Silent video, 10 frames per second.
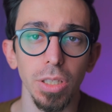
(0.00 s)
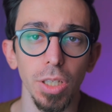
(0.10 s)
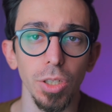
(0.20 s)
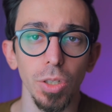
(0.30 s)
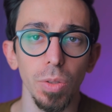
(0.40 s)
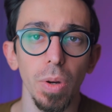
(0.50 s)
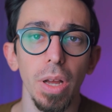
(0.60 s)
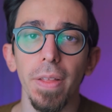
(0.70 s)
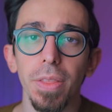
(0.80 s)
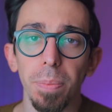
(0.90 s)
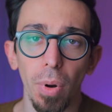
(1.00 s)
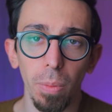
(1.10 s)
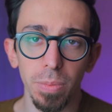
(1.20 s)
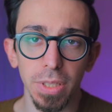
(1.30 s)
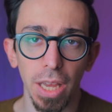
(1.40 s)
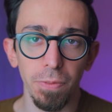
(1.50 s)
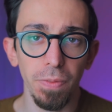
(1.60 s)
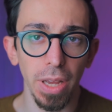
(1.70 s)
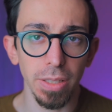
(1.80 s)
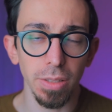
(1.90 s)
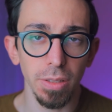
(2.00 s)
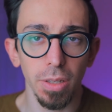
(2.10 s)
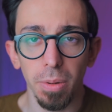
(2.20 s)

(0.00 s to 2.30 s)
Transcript: issue, the problems get fixed.